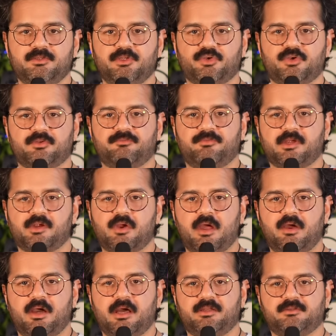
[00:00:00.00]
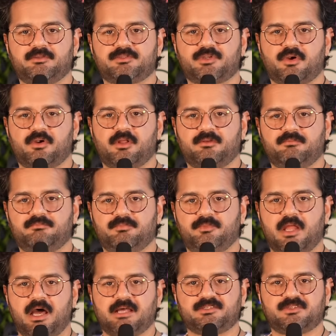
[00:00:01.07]
You couldn't figure out how to turn a
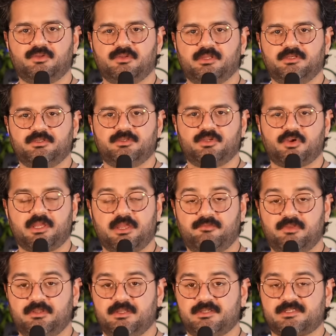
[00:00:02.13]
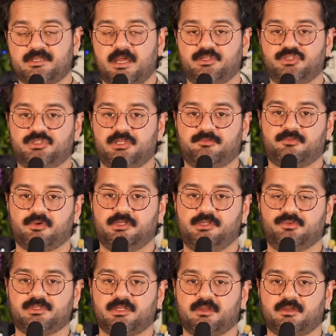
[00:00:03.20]
nozzle and you're giving this guy shit for
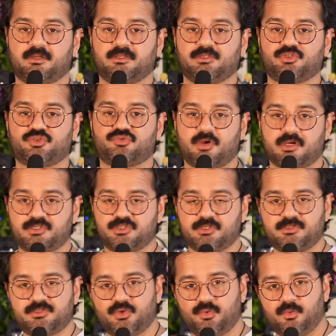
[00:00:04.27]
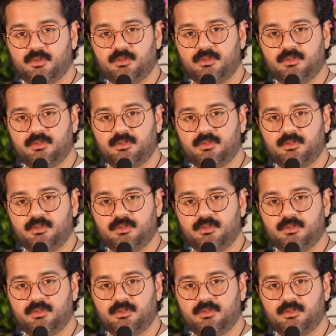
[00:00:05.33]
using a construction tool?